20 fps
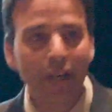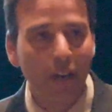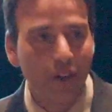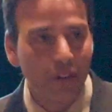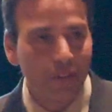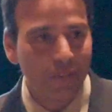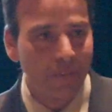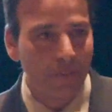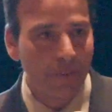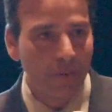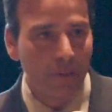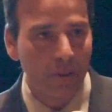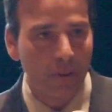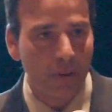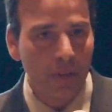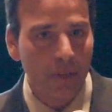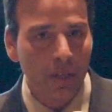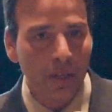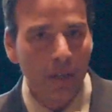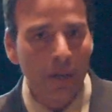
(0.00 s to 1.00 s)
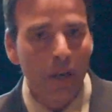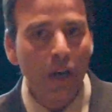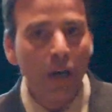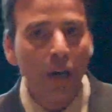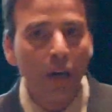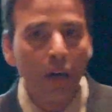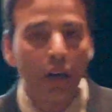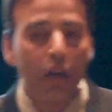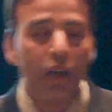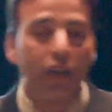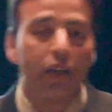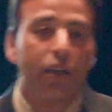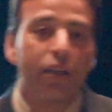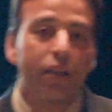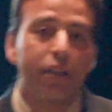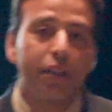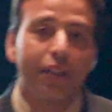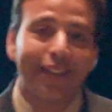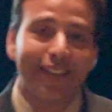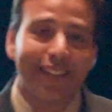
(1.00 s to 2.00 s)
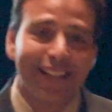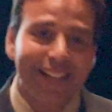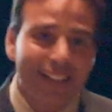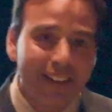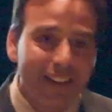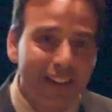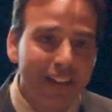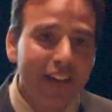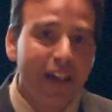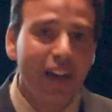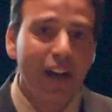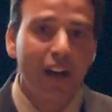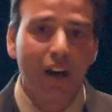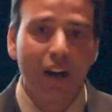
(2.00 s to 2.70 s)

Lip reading: be helpful, learn instead